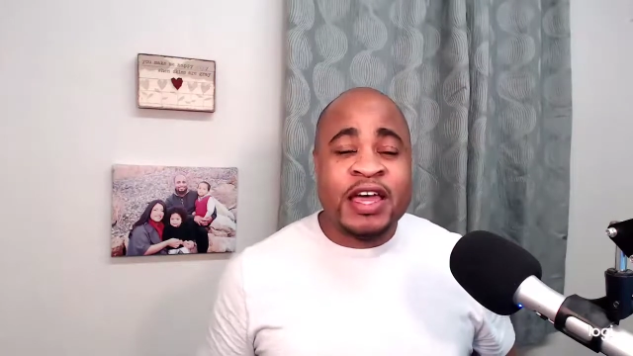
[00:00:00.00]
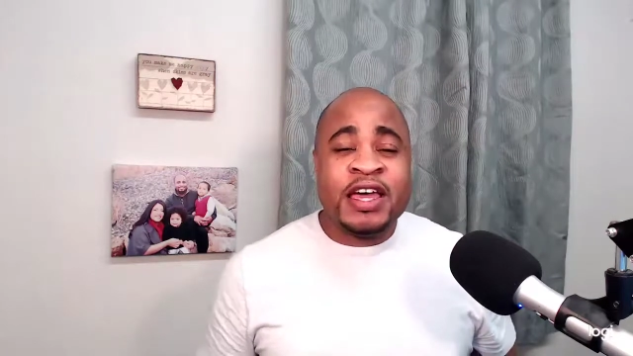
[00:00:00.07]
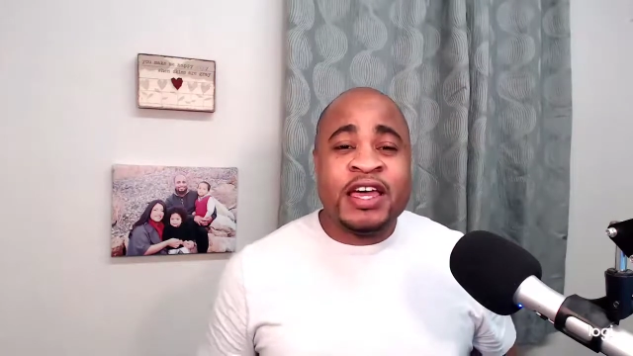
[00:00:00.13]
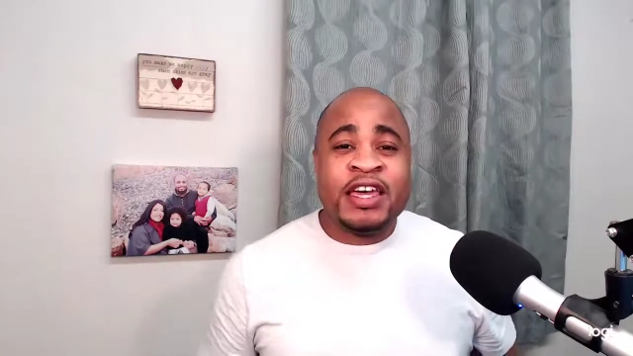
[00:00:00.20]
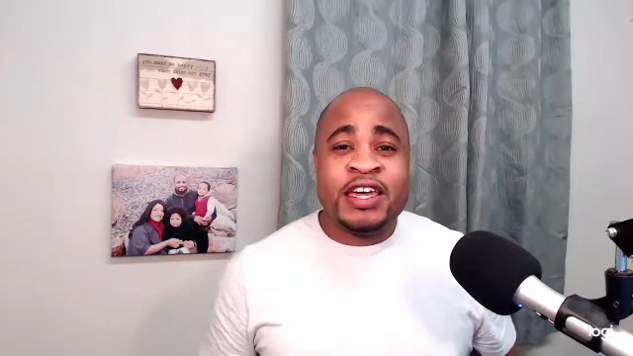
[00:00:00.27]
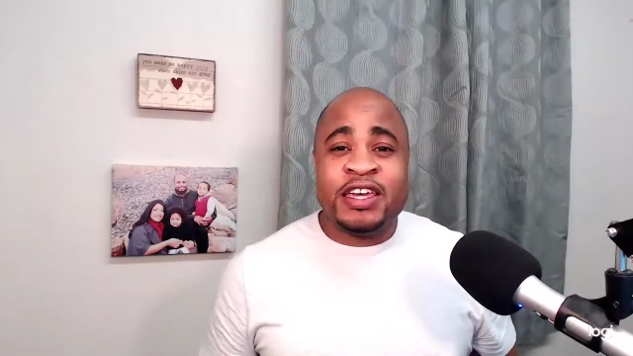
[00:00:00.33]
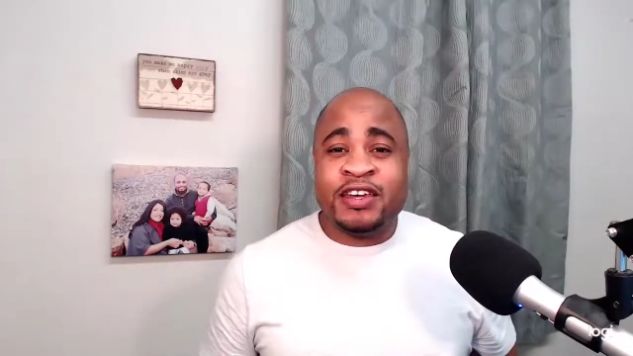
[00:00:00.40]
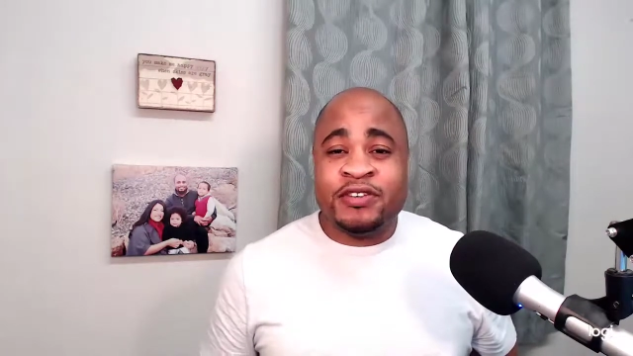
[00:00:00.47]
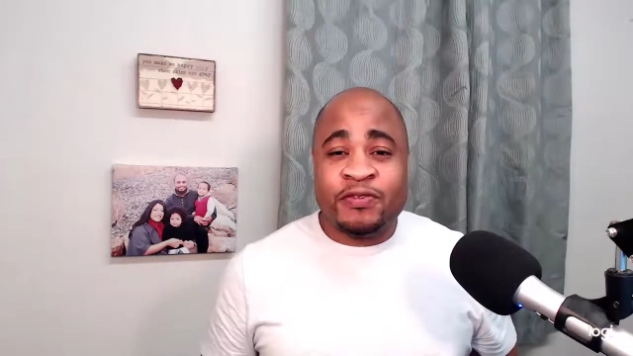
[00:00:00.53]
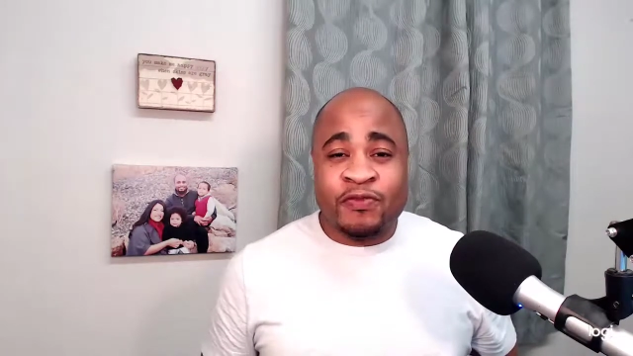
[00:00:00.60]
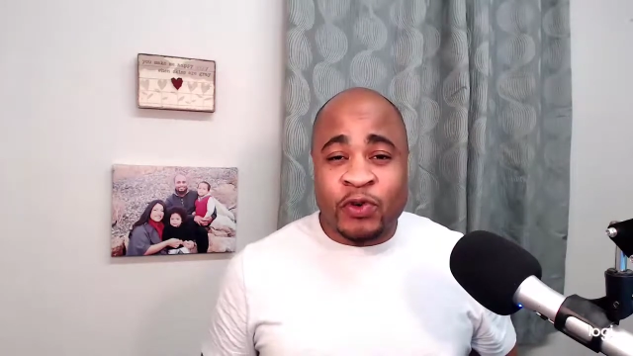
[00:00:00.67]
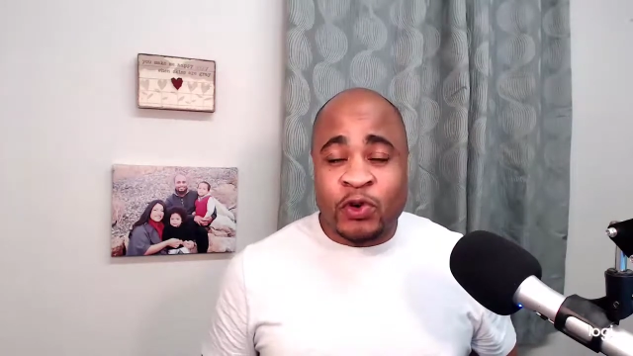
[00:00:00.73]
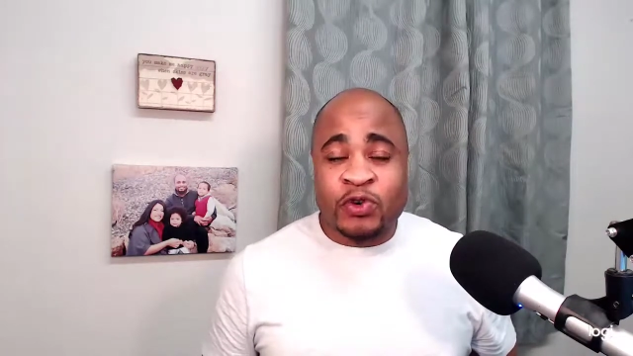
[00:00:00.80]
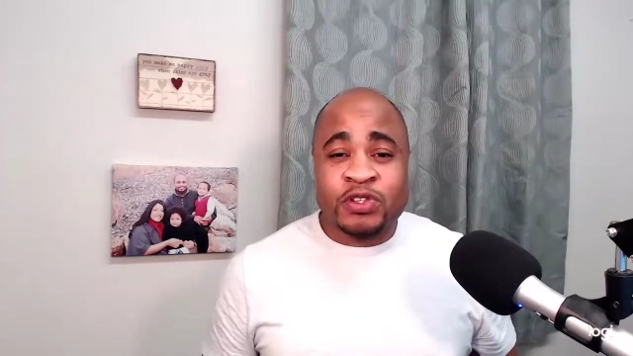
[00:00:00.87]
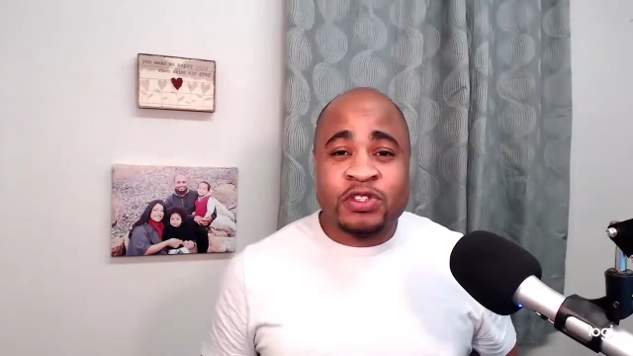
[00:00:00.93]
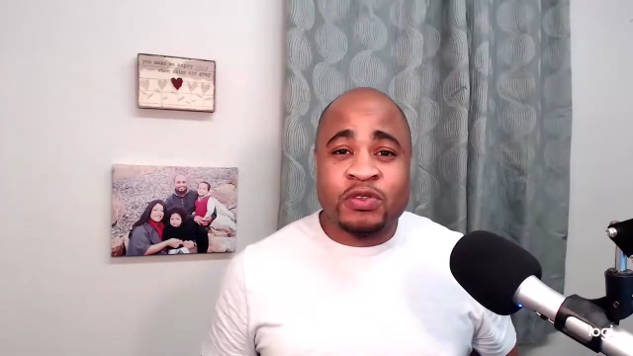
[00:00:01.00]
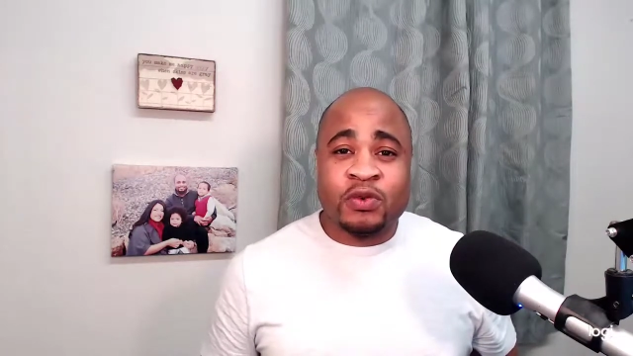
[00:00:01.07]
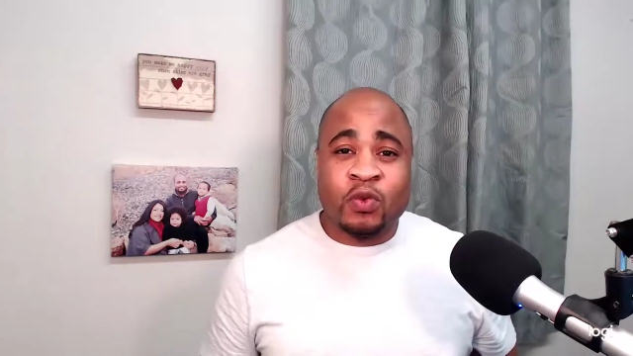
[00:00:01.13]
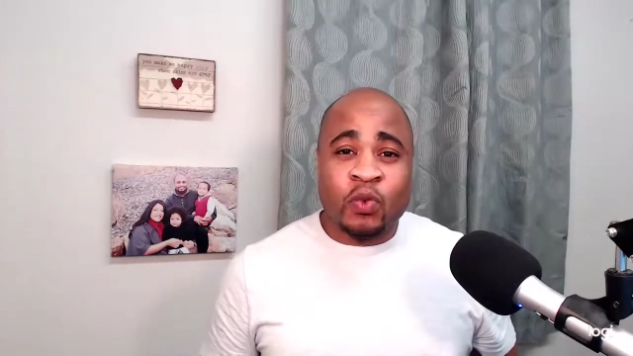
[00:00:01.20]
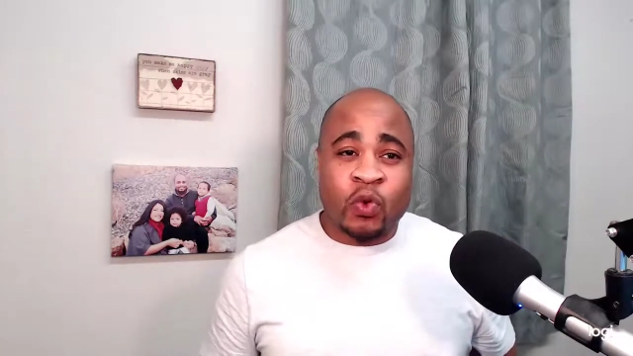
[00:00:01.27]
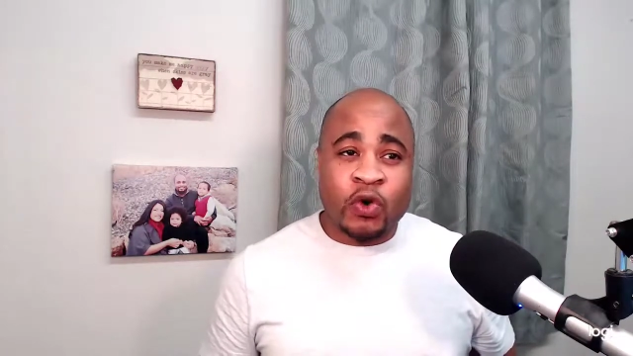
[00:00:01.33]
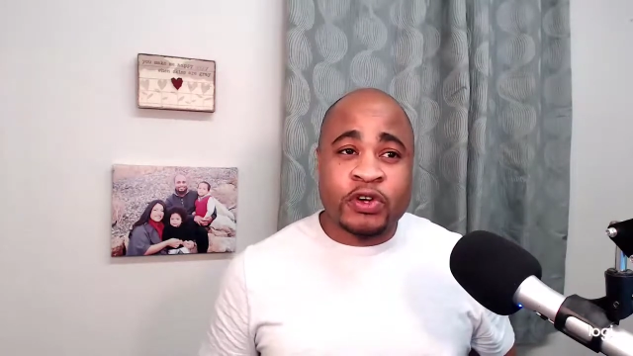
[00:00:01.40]
he first
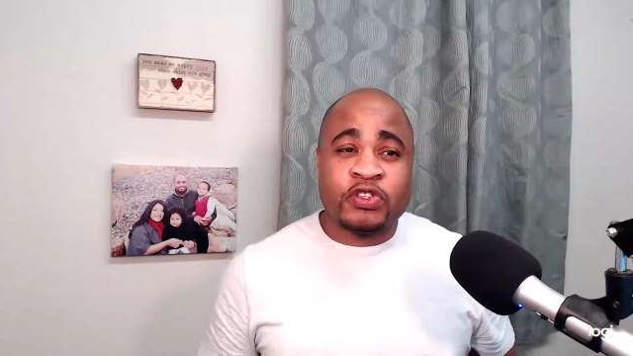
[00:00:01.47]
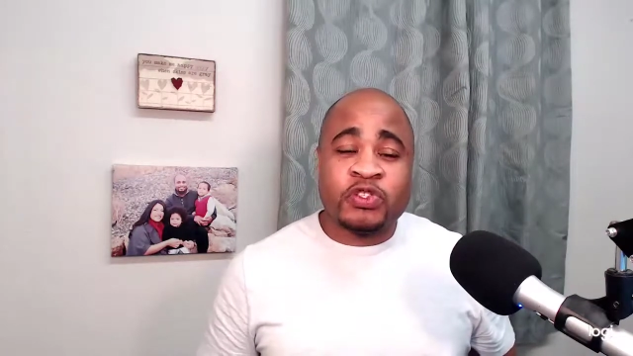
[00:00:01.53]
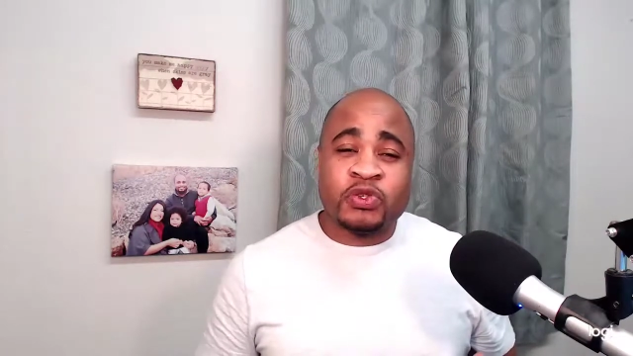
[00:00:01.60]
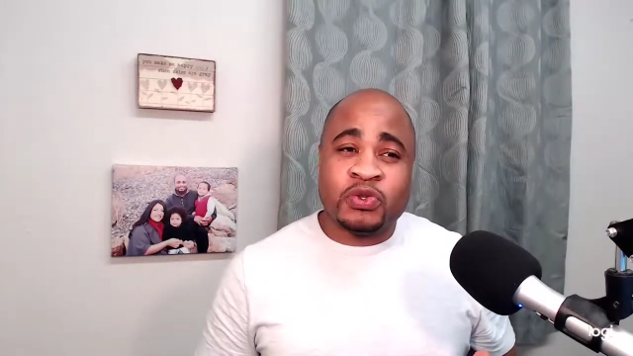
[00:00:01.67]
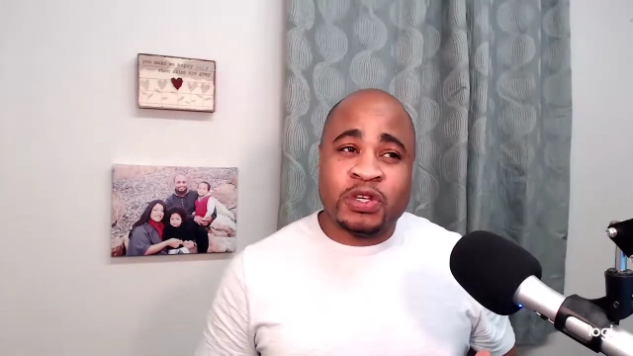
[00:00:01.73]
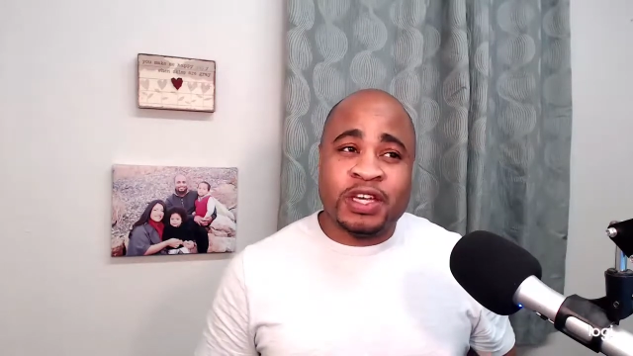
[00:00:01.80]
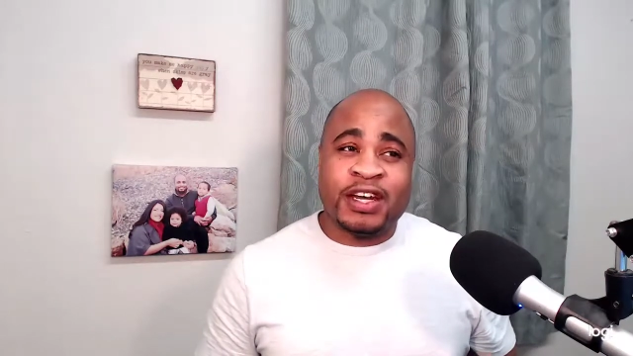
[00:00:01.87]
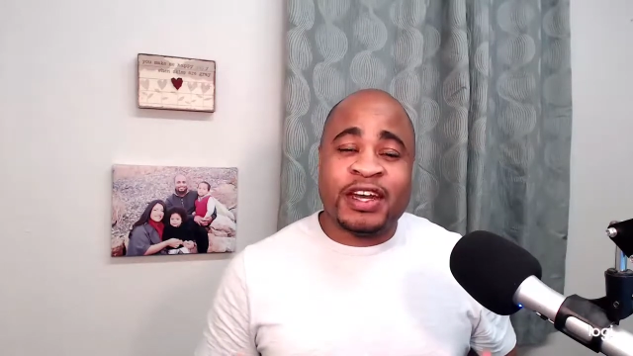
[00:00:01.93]
works to get an